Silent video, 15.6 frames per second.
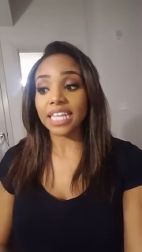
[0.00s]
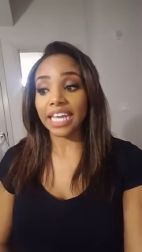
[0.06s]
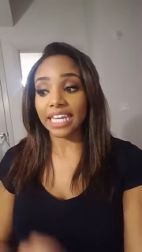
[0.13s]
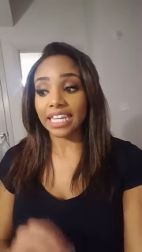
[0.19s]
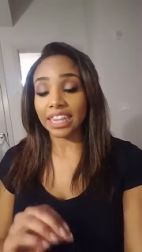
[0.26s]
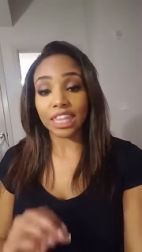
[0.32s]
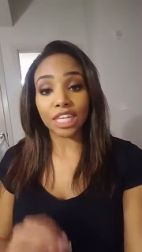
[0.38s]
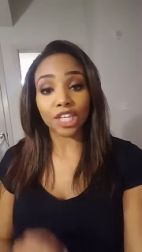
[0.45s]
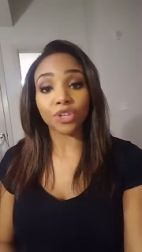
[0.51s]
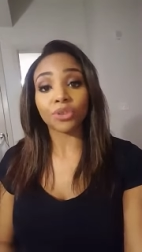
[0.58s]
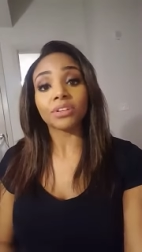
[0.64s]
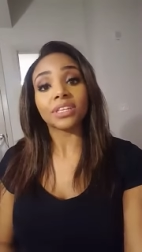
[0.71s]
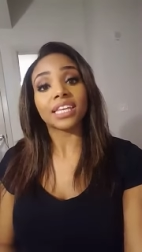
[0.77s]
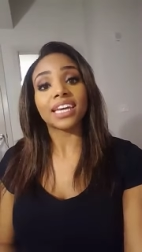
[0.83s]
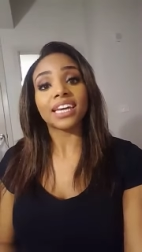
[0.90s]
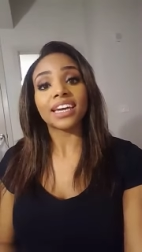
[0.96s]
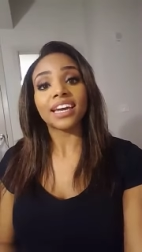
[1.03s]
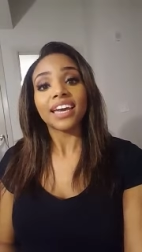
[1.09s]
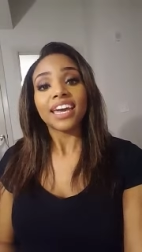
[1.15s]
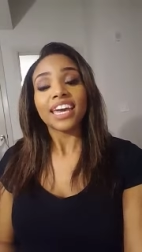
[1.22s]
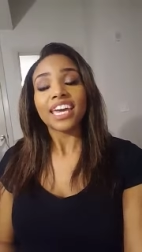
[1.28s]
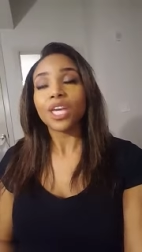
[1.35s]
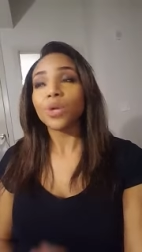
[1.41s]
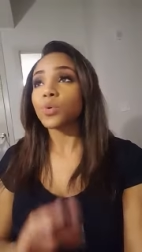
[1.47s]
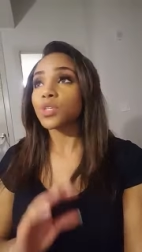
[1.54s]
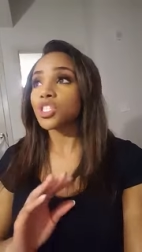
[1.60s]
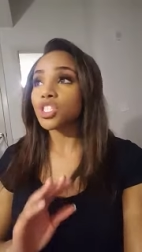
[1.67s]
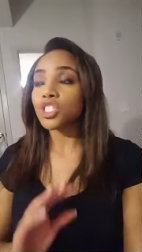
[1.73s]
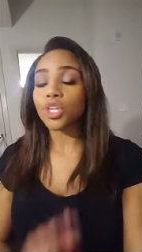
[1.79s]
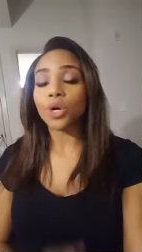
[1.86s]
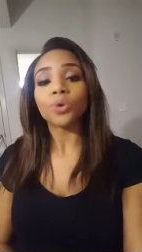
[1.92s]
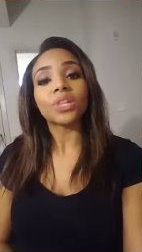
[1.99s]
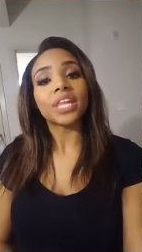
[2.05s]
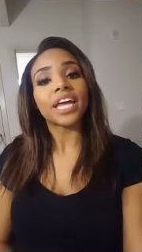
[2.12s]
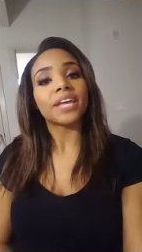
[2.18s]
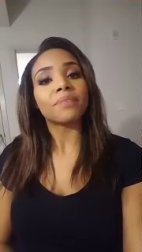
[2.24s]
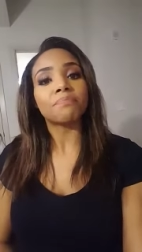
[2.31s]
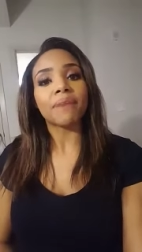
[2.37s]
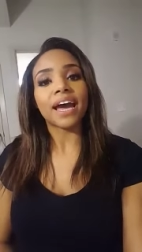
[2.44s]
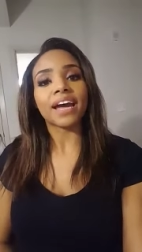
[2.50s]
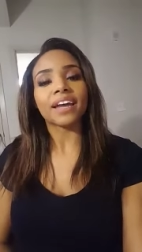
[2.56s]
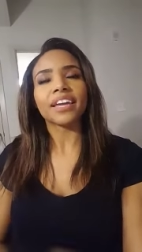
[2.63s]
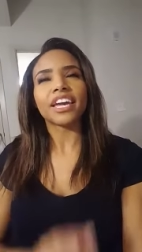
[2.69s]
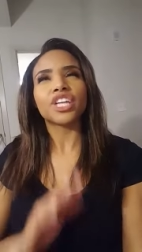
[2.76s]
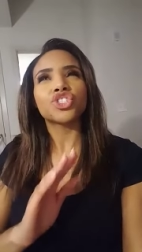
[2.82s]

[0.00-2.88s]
Like, literally, he was so laid back